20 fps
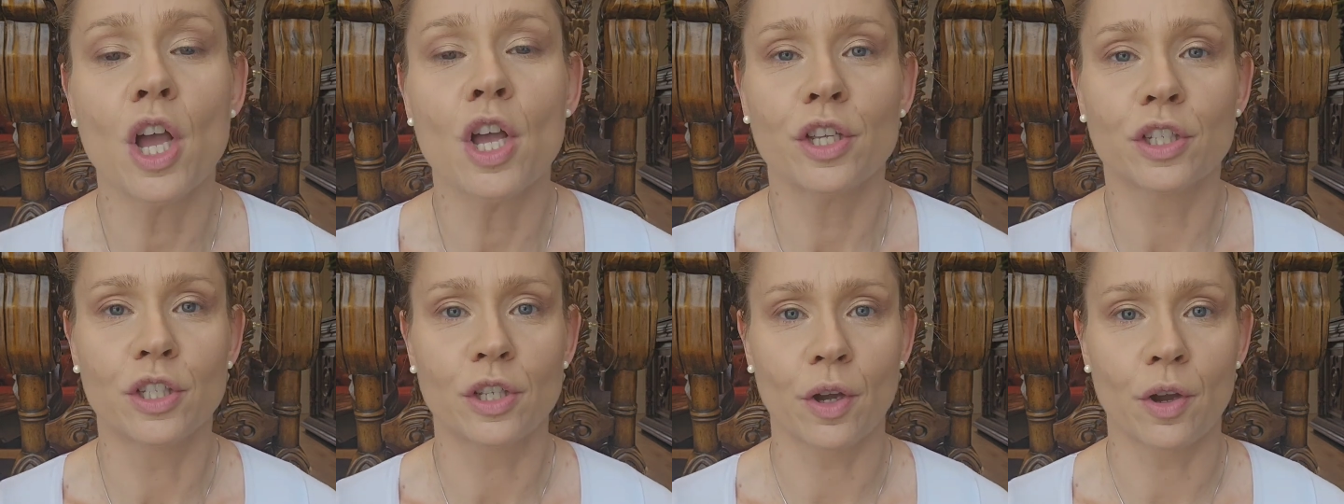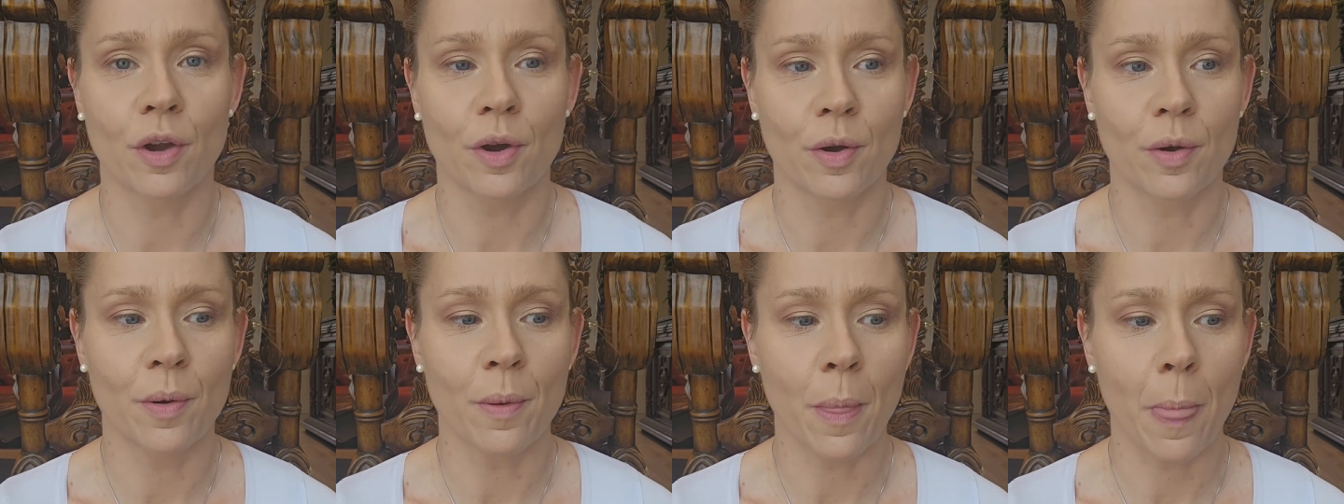
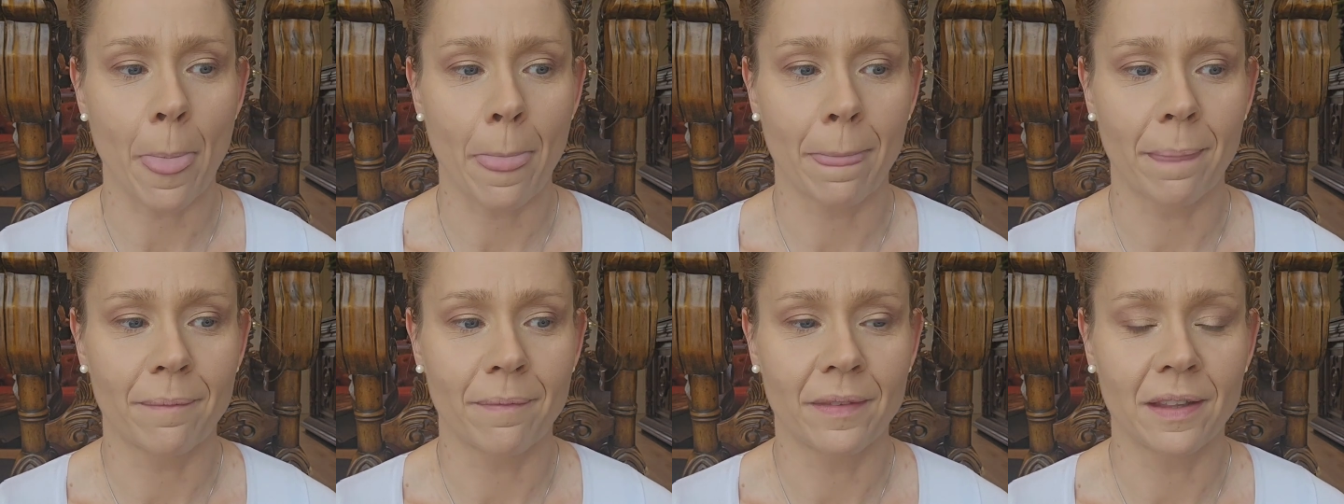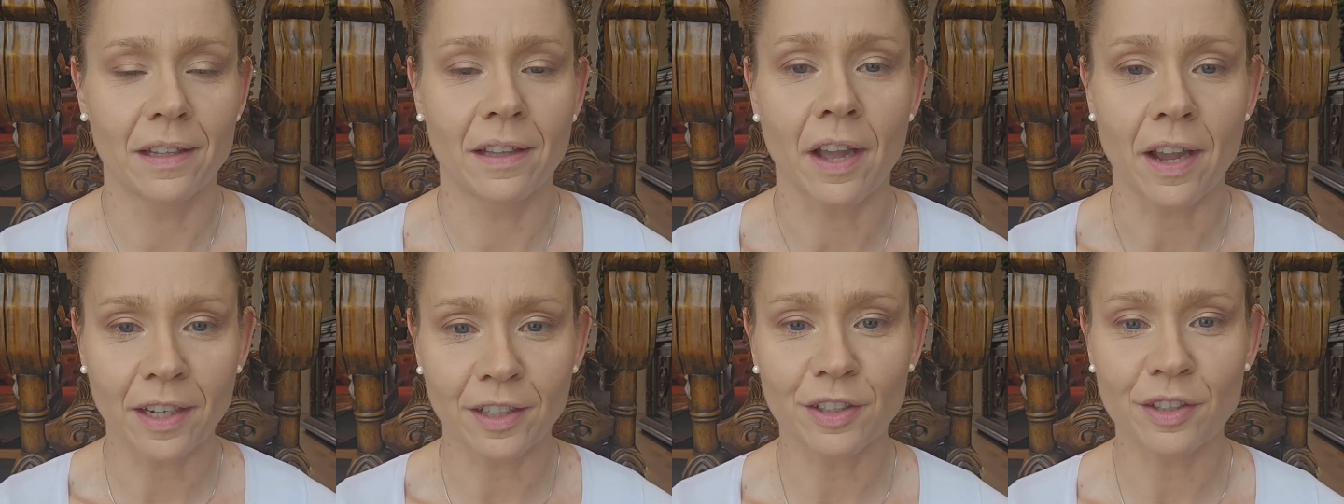So the
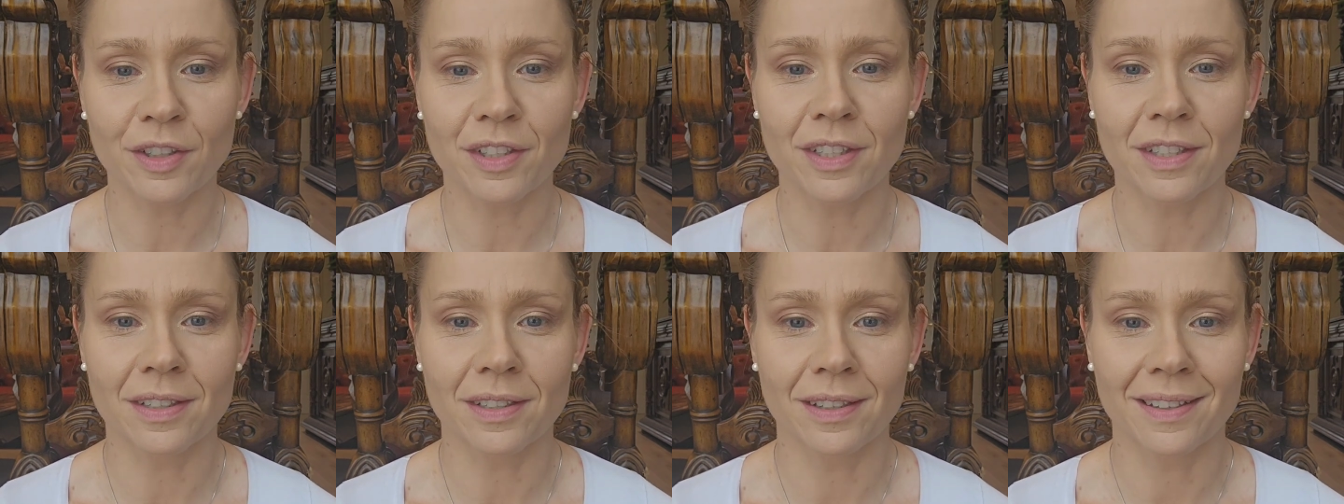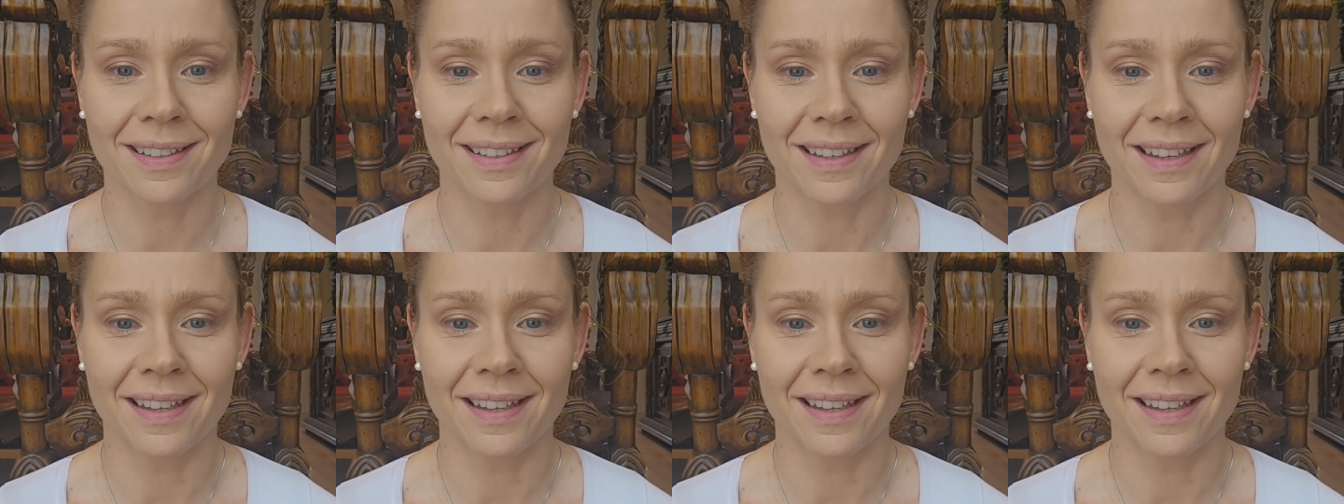liner's